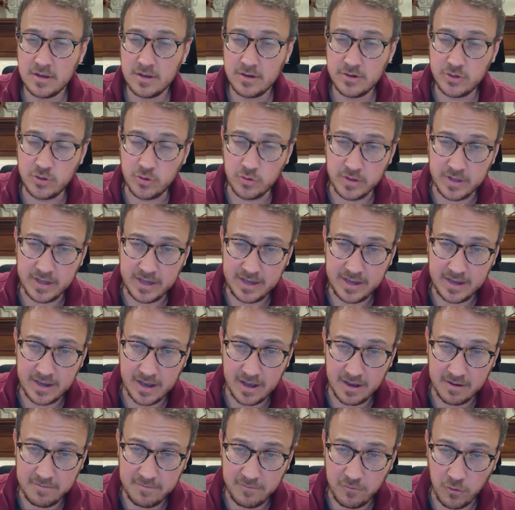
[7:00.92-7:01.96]
to the
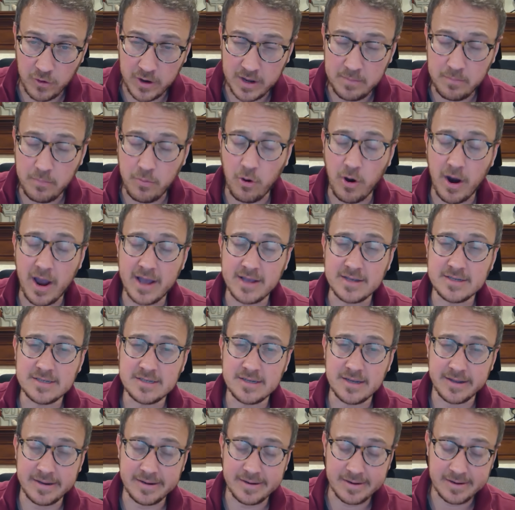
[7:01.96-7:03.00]
uh, free press
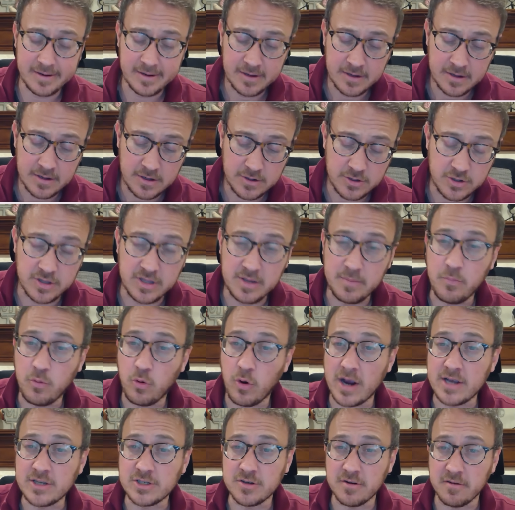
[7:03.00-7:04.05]
and to the
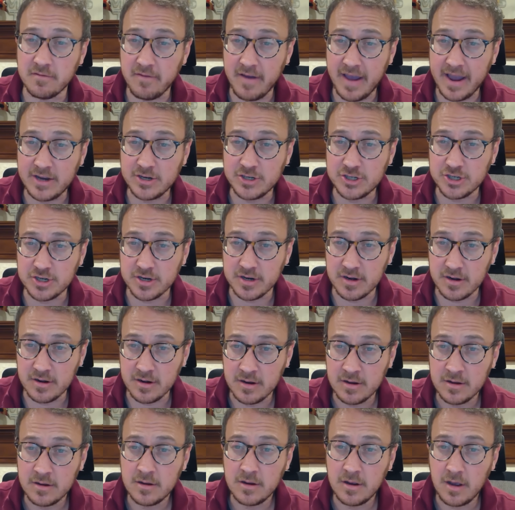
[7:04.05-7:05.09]
preservation
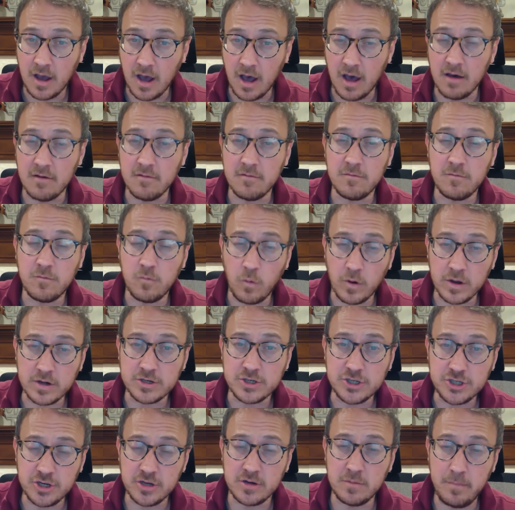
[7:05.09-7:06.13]
of what
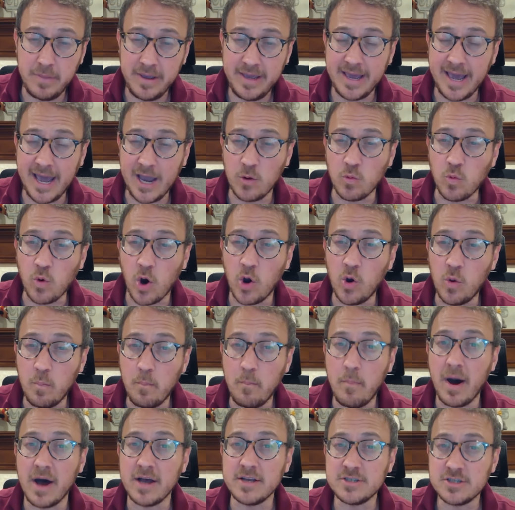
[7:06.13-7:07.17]
should be a
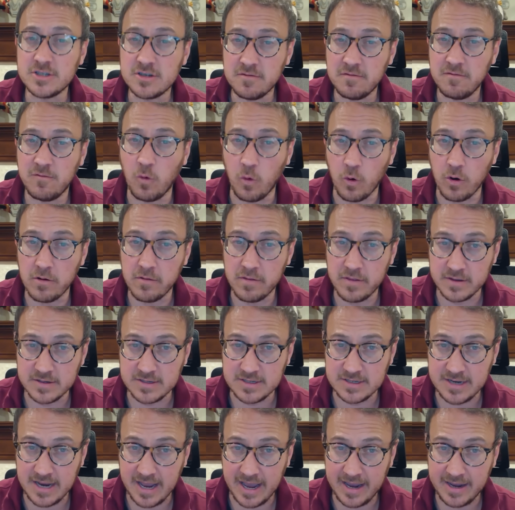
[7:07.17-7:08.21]
robust Fourth
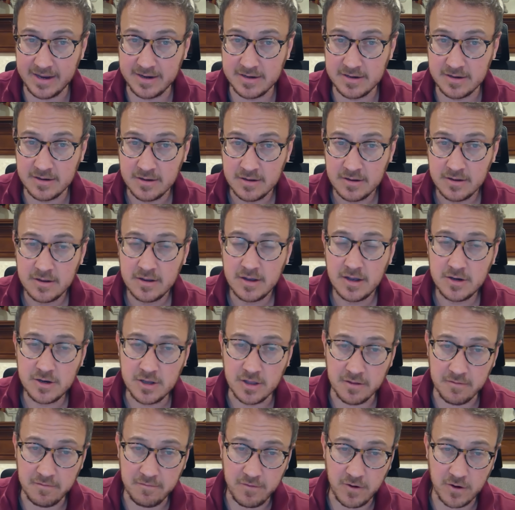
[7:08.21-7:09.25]
Estate, to
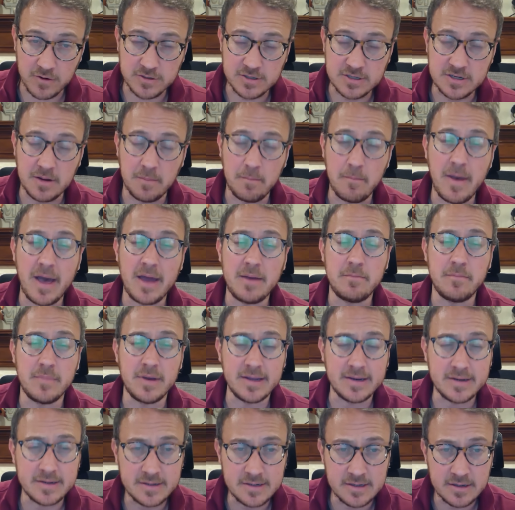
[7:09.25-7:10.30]
the First
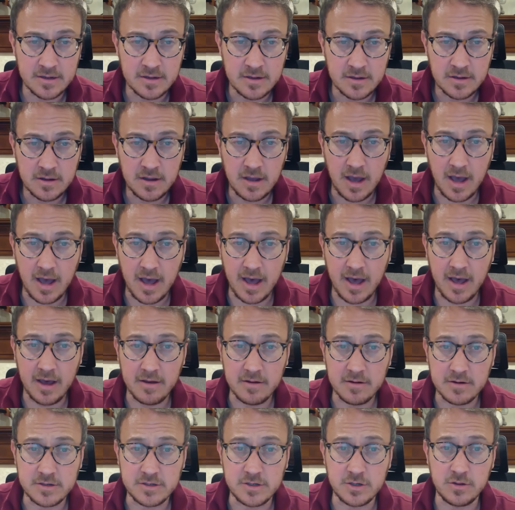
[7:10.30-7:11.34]
Amendment,
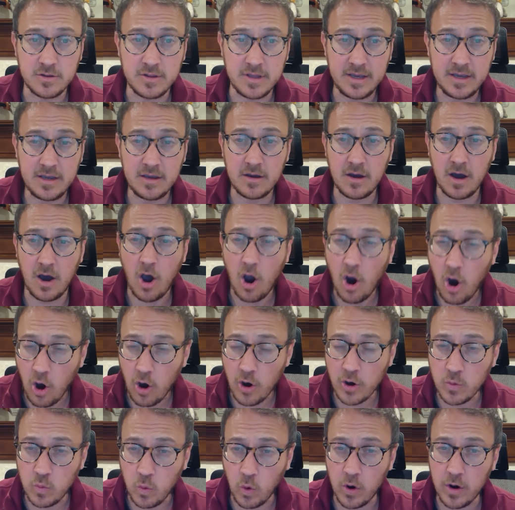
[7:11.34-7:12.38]
uh, to the
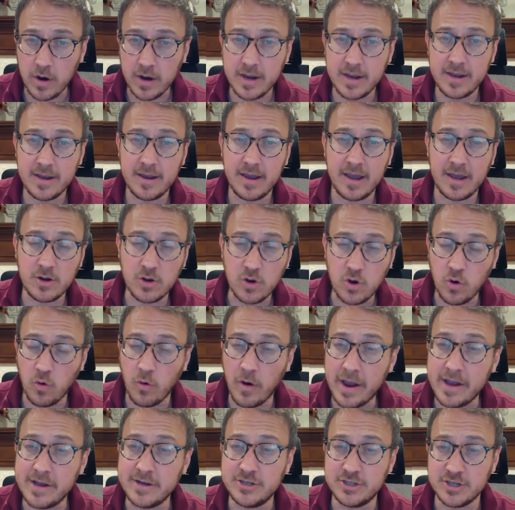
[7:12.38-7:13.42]
hardworking and
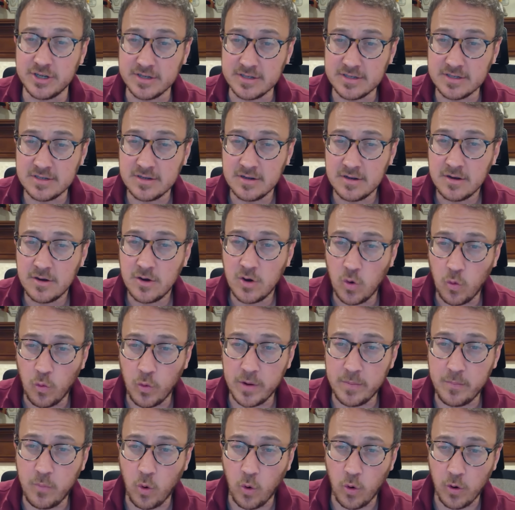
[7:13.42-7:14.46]
courageous
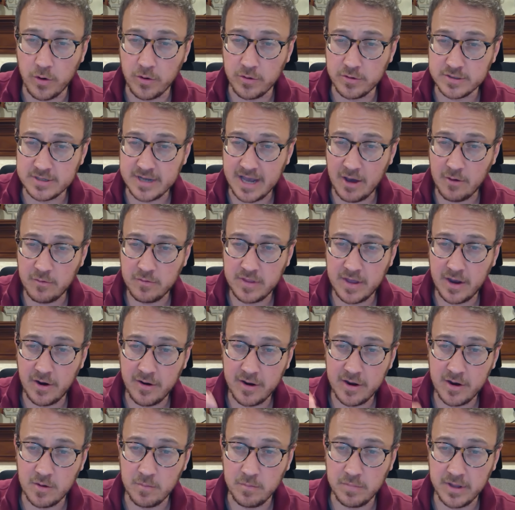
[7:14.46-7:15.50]
reporters out there.
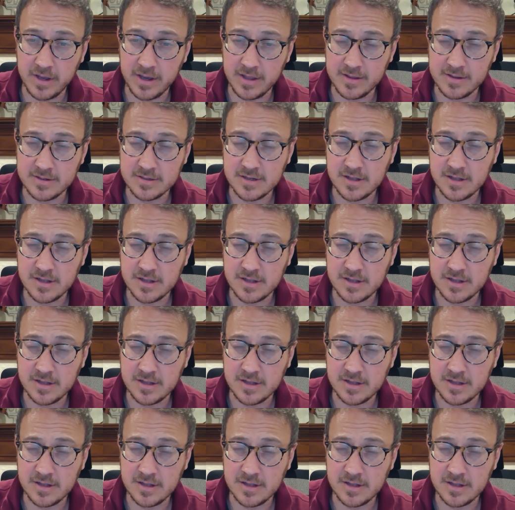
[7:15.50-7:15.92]
Here, play this